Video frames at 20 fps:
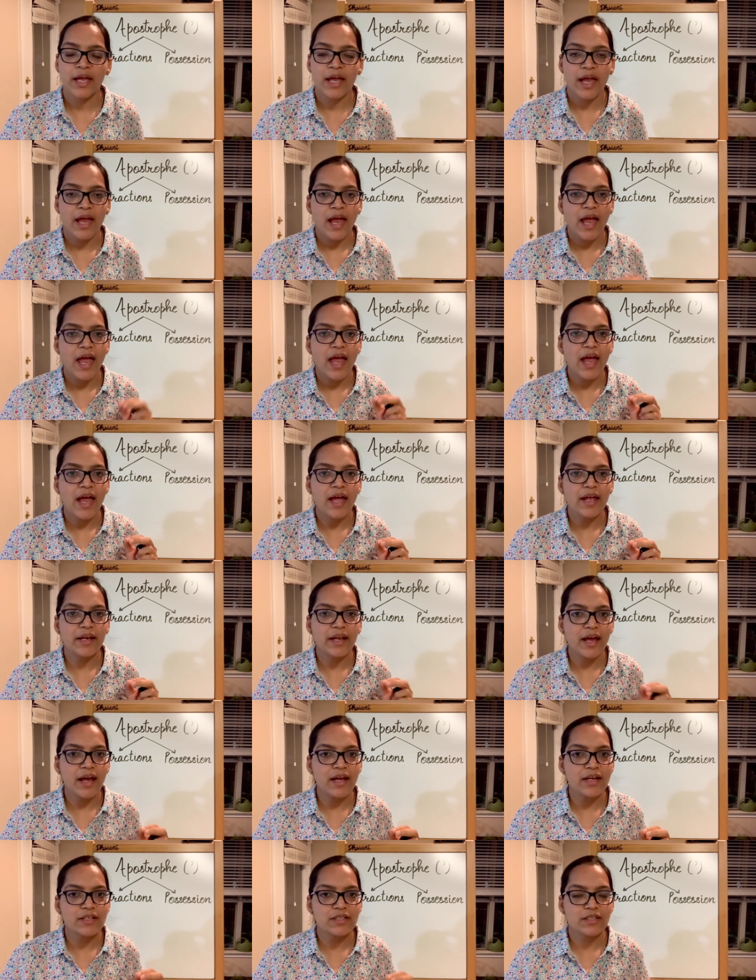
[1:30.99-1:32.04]
An
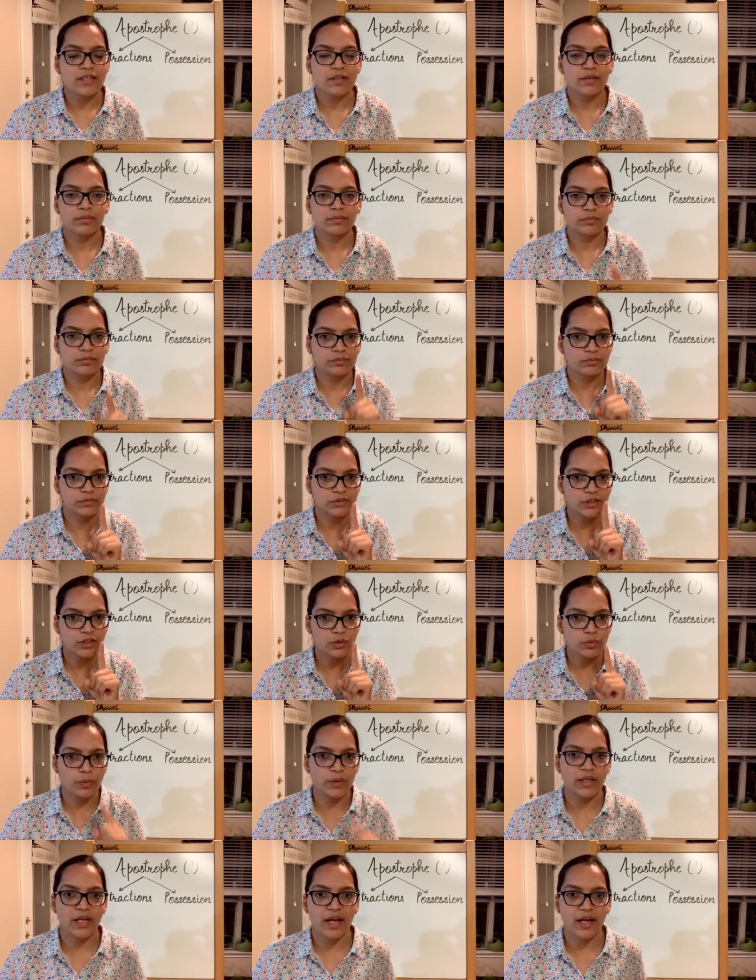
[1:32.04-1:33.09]
ant, just one
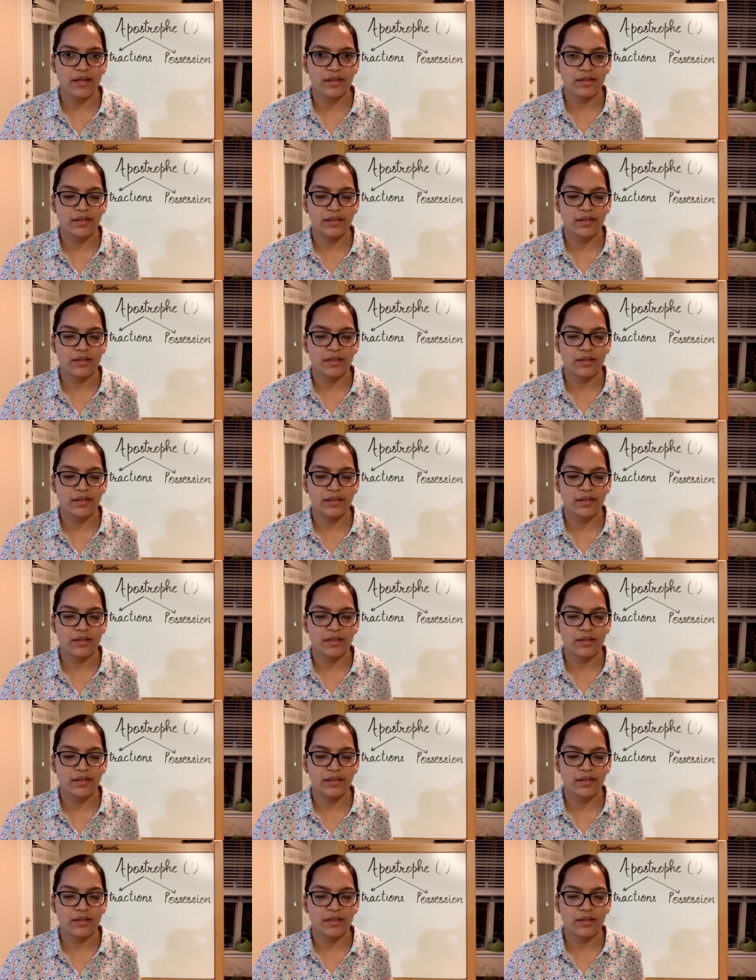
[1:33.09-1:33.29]
ant.